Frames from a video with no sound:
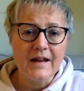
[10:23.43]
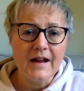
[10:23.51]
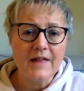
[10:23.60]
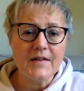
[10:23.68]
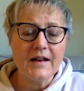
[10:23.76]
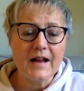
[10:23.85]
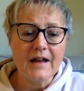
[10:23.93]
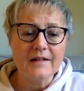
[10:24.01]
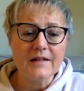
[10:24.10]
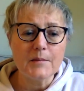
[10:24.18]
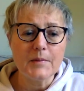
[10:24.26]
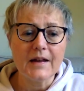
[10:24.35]
And then, as
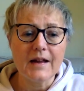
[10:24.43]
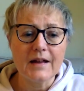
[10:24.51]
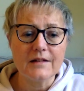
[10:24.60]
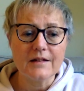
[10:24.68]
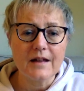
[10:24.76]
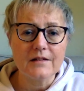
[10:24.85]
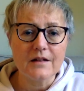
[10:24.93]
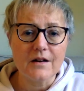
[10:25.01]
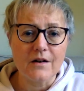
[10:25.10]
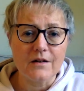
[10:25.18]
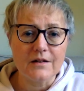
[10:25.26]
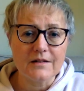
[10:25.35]
it began to get
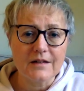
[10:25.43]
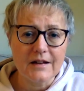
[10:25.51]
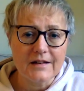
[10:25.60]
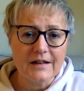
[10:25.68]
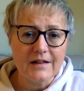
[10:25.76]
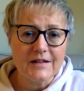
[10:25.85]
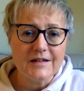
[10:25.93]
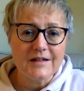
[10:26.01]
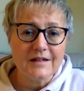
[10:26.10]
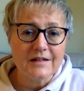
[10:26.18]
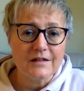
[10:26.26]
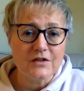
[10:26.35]
dark, suddenly in the
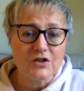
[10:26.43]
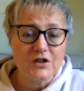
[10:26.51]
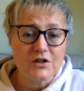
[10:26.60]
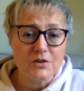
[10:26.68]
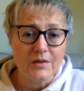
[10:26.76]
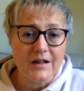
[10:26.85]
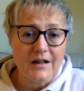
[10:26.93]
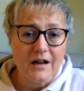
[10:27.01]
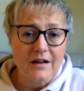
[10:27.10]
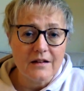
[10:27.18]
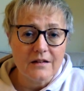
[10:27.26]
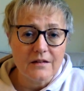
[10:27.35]
distance she saw the
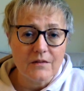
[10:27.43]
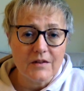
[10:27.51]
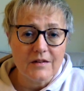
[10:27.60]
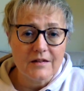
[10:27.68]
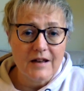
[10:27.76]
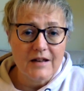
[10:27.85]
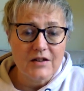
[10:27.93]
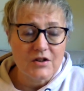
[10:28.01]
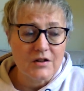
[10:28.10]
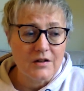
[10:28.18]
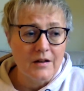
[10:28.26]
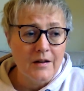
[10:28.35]
lights of the
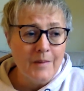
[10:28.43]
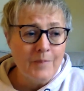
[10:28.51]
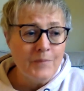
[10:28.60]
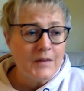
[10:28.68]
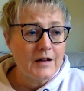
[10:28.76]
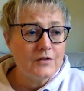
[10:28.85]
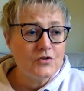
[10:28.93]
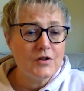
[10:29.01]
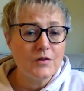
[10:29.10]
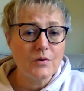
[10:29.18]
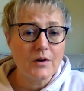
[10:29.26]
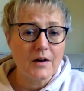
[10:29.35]
station. And she
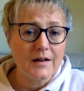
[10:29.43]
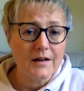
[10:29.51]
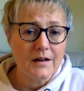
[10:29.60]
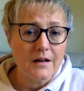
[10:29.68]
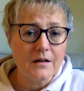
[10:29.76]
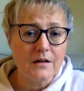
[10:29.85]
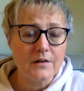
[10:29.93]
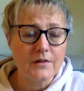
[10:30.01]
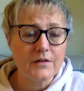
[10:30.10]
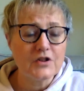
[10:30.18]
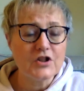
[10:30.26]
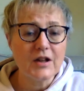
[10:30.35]
thought, at
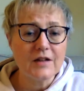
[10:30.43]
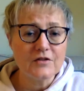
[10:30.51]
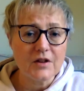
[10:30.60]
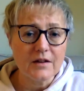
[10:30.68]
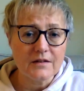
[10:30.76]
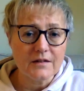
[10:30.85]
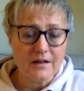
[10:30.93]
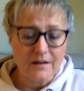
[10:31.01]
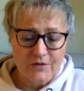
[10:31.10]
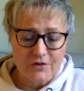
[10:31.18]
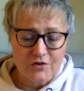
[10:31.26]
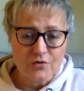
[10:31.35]
last. And she had just
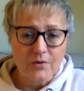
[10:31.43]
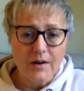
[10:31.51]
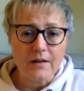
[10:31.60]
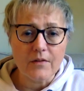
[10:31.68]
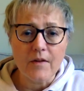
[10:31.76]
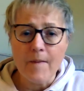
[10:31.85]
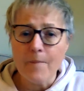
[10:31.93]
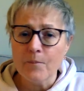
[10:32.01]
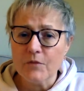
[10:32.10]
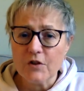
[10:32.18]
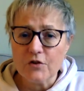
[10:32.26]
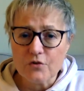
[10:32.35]
enough strength
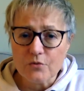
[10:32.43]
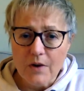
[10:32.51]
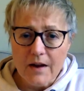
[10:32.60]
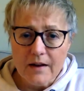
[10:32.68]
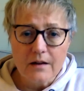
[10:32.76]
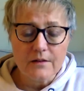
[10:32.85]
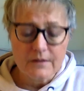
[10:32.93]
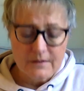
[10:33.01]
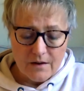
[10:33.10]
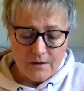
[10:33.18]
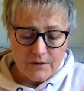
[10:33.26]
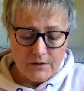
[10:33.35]
to drag
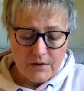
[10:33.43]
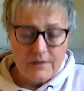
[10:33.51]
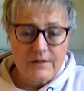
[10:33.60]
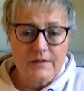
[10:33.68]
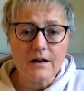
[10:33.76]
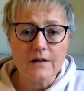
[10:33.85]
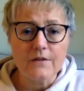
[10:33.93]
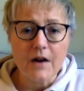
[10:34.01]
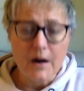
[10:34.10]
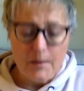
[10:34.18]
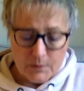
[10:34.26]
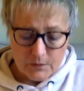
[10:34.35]
herself and her stuff
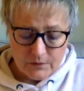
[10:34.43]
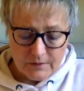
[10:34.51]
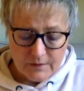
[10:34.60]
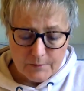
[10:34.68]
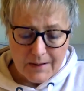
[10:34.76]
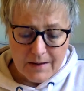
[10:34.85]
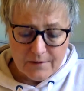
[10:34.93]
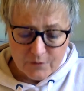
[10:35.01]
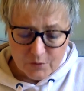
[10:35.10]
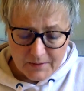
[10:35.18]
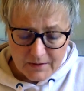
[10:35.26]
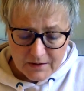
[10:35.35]
up onto the
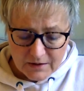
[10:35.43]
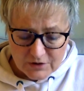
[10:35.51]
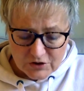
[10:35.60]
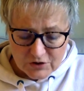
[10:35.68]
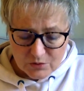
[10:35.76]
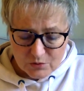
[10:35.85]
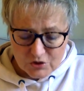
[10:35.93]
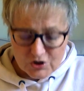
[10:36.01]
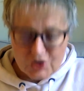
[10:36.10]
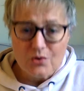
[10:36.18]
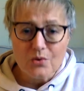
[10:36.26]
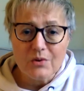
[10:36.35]
platform. And she thought,
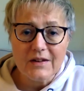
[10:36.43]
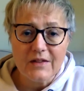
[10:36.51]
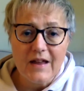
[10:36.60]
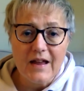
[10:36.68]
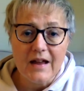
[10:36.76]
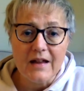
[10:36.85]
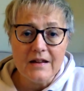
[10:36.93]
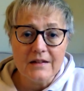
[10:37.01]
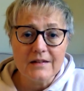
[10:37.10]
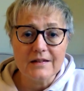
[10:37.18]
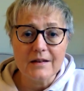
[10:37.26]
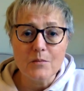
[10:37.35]
surely there,
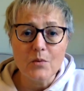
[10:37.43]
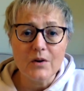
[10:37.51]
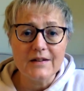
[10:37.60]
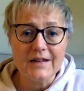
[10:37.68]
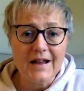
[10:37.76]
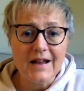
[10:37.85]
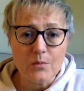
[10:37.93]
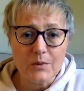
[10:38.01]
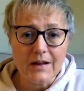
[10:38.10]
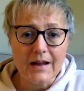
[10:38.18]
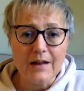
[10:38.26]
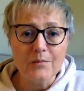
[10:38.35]
someone now
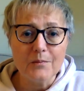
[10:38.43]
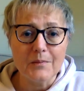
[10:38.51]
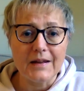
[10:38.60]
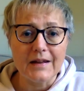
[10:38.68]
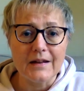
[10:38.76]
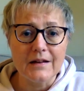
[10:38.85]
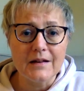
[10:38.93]
will help me.